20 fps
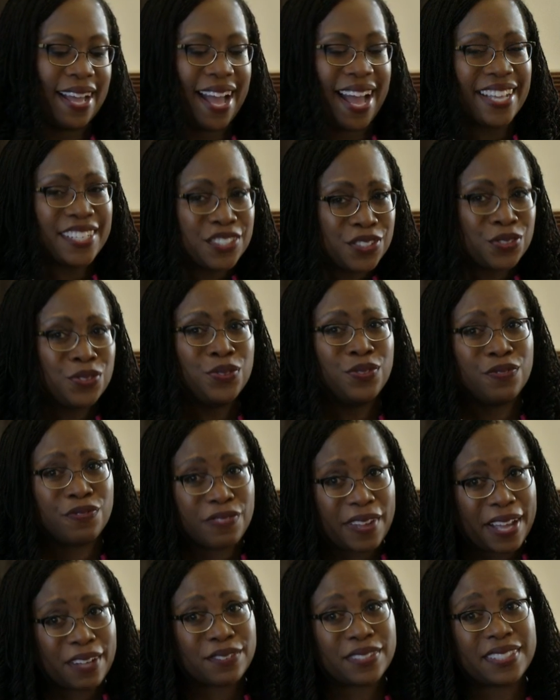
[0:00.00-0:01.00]
I soon
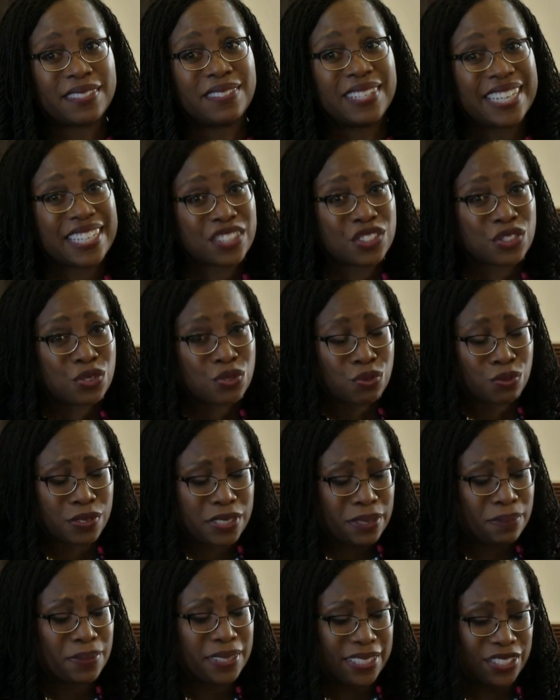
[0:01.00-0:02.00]
found it
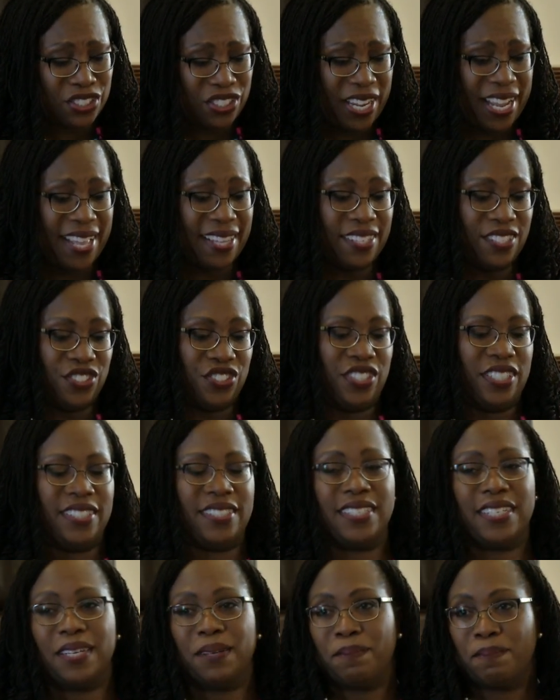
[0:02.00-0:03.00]
extremely challenging
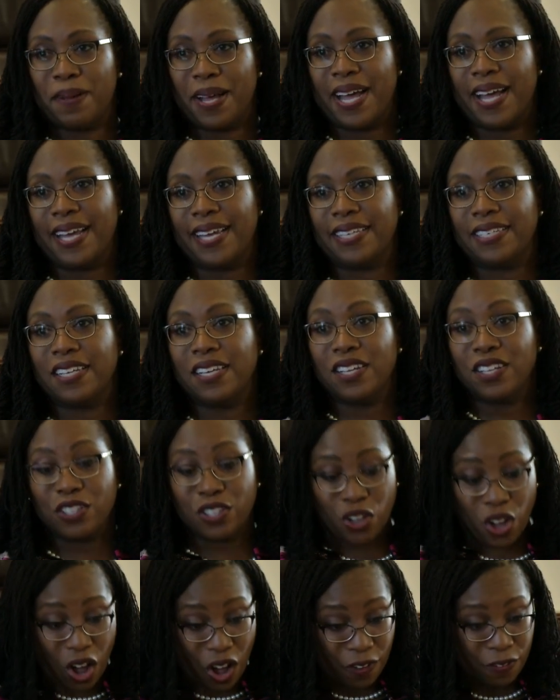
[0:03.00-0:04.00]
to combine
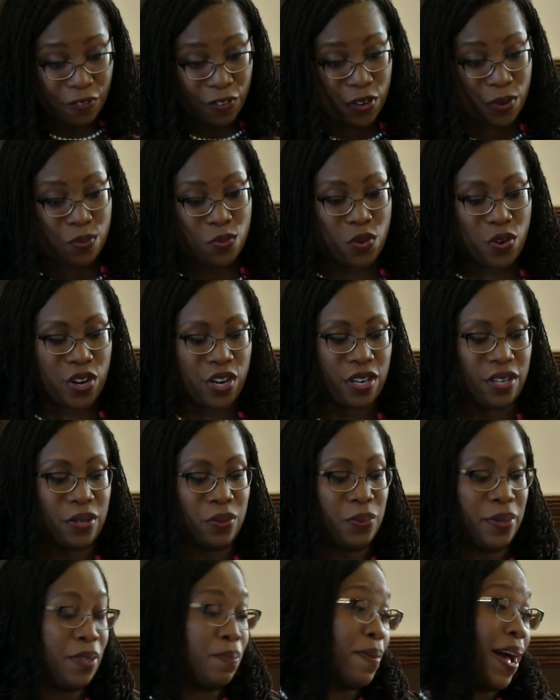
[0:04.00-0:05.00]
law firm
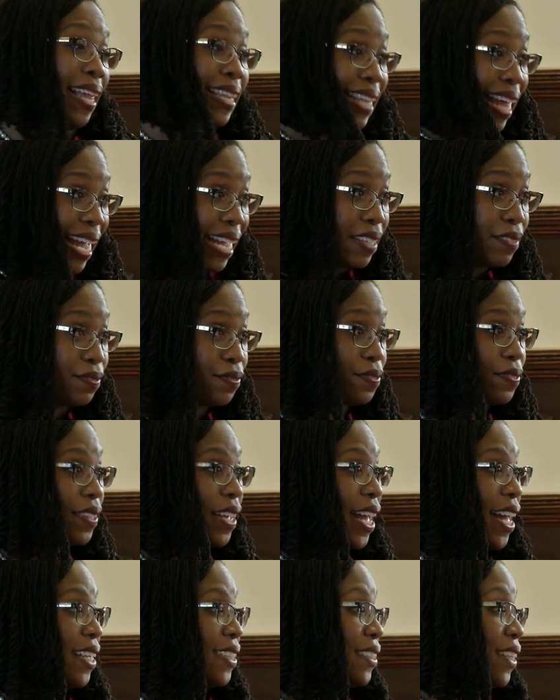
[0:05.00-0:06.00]
work with my life
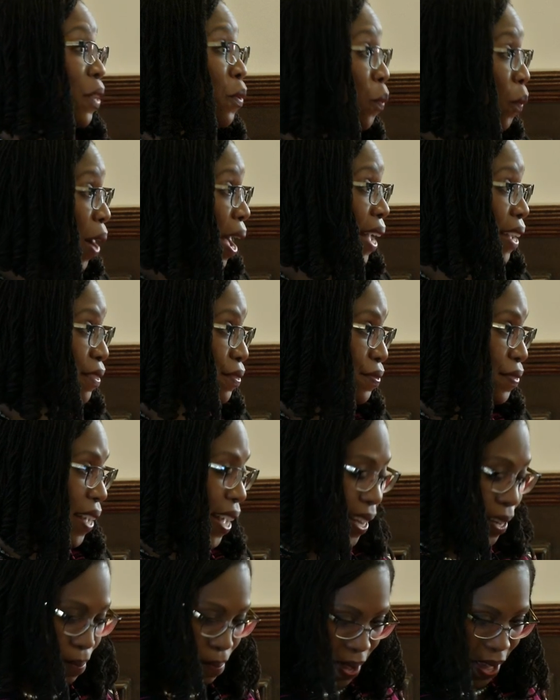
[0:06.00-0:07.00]
as a wife
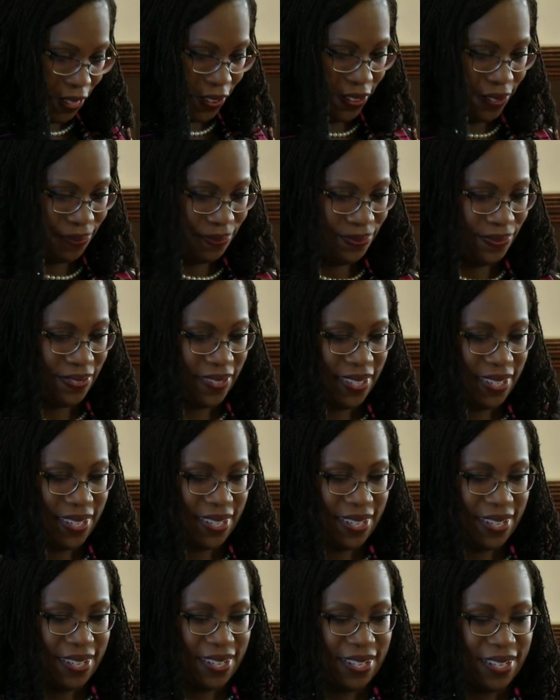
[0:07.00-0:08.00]
and a mother.
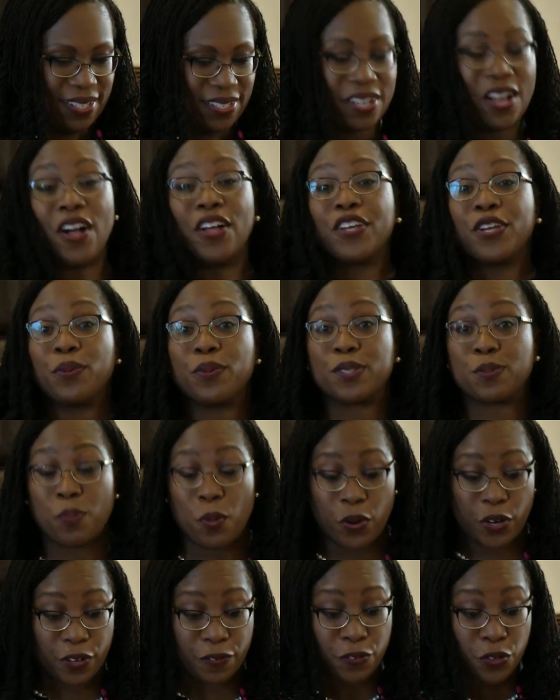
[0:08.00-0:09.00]
Talia was
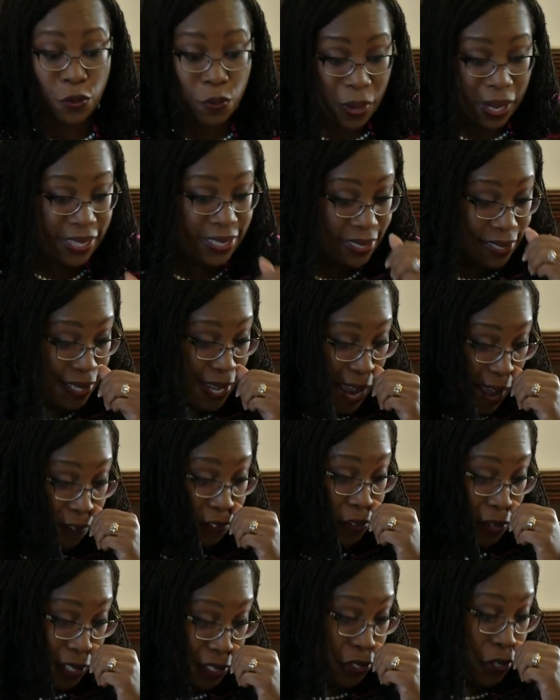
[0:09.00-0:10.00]
born a few months
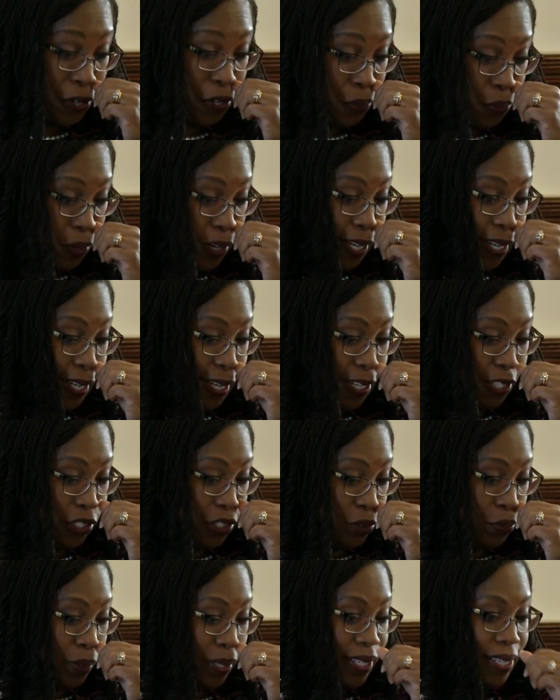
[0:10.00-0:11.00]
after I started working at
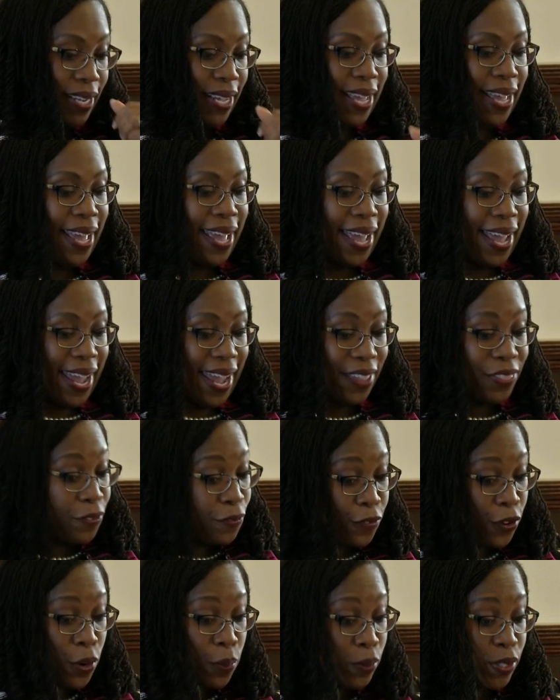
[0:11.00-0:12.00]
Goodwin, and the
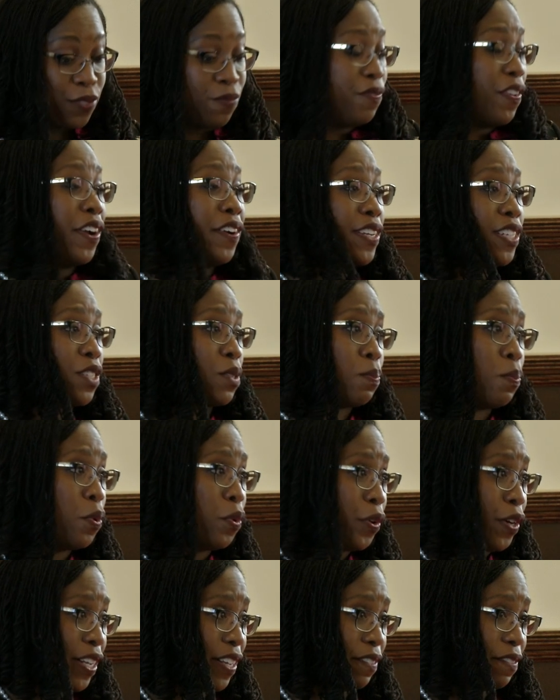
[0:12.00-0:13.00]
firm was very
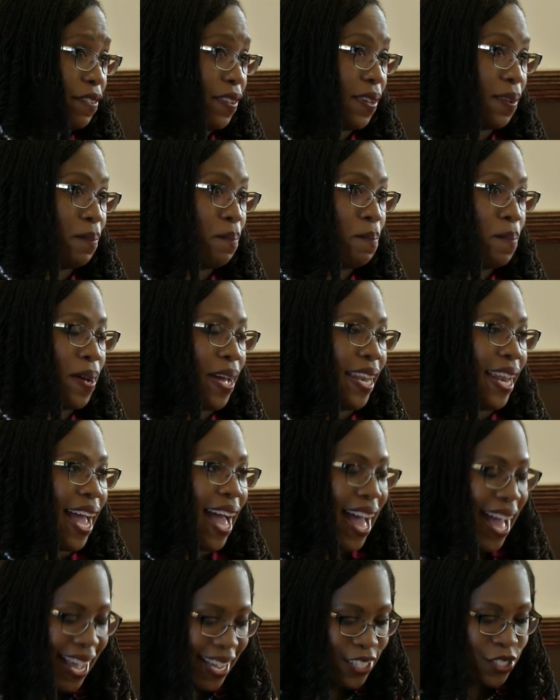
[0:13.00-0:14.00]
supportive, but
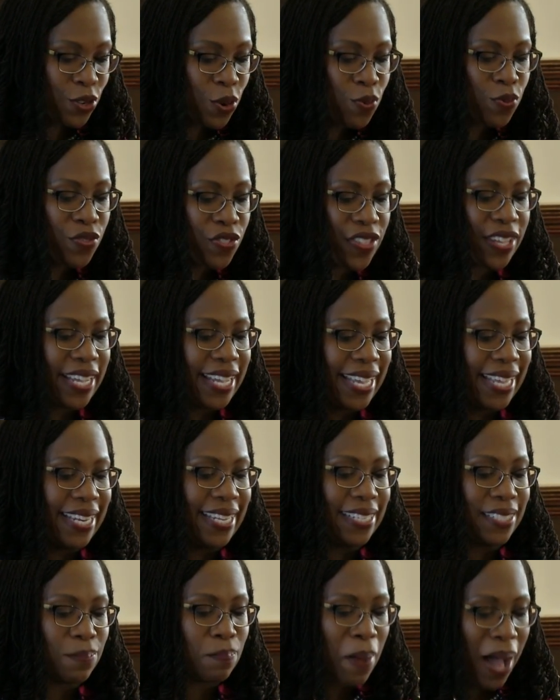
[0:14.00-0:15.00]
I don't think it
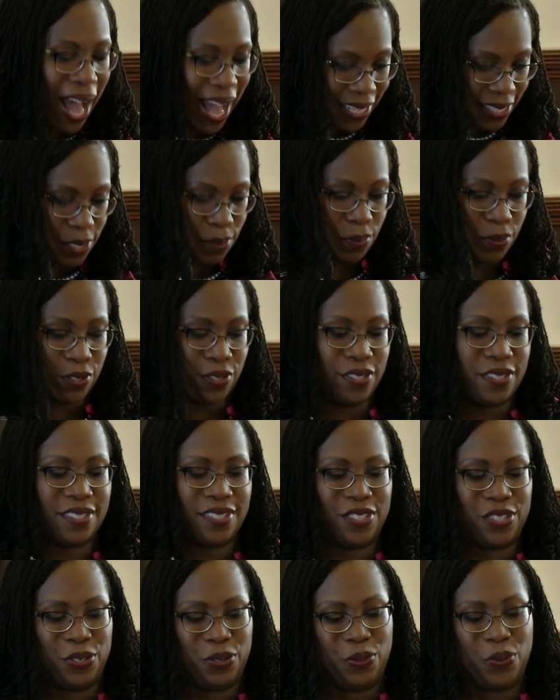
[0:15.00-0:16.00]
is possible
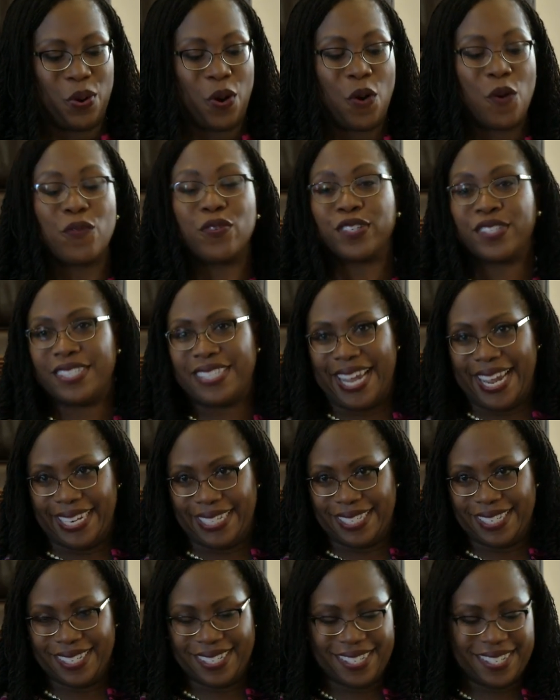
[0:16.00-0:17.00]
to
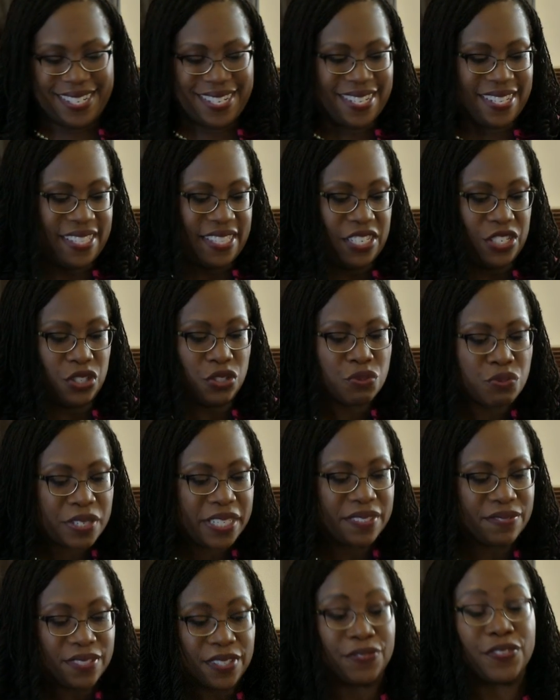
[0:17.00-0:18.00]
overstate the
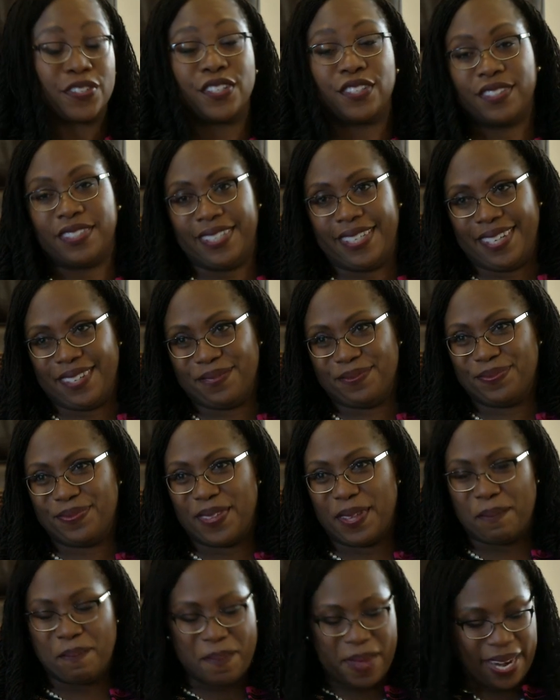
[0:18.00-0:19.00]
degree of difficulty
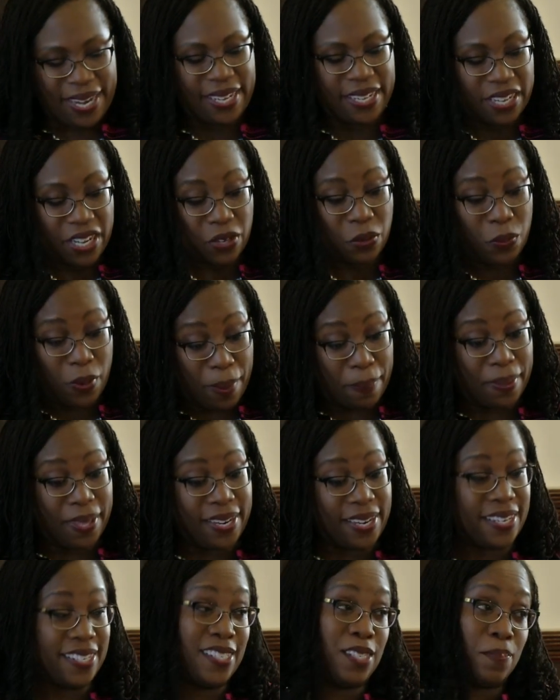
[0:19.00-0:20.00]
that many young
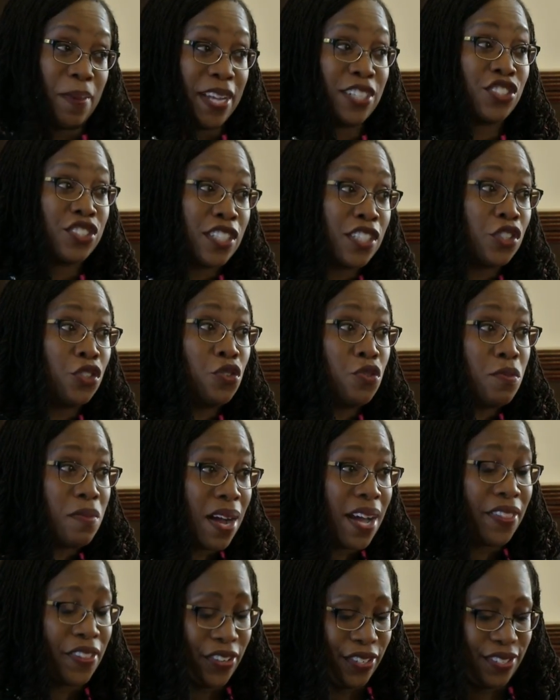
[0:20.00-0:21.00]
women, and especially new
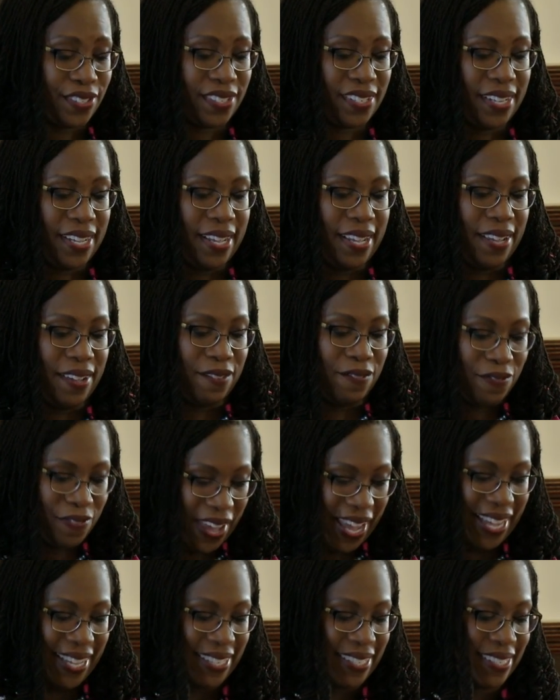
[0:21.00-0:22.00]
mothers,
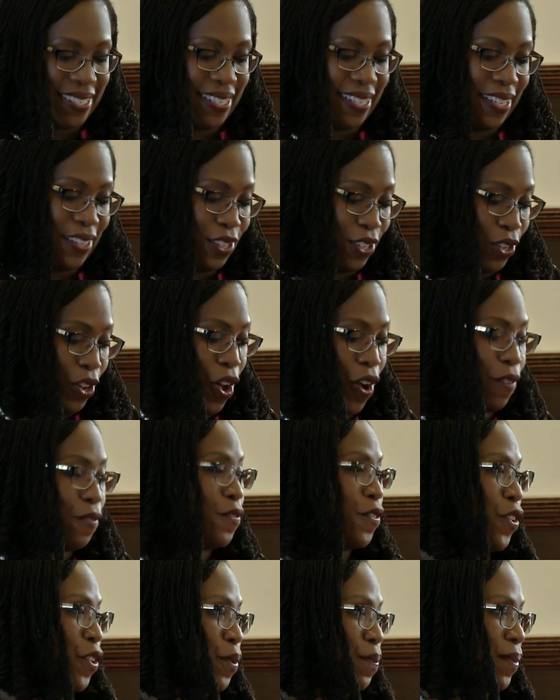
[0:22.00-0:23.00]
face in the law
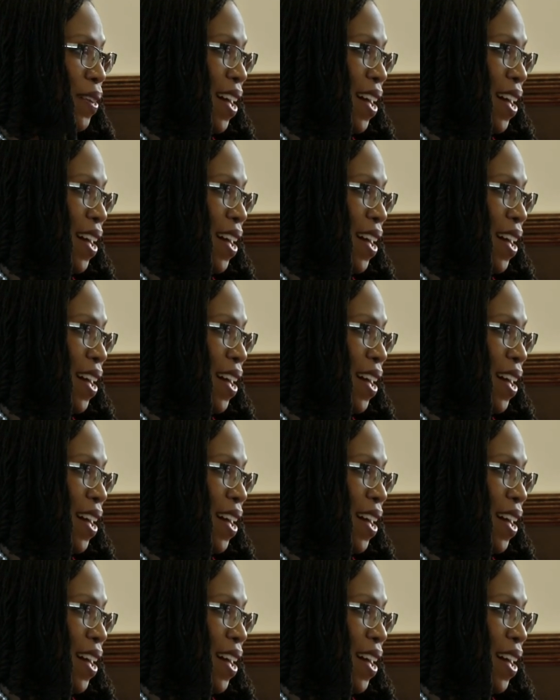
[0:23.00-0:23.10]
firm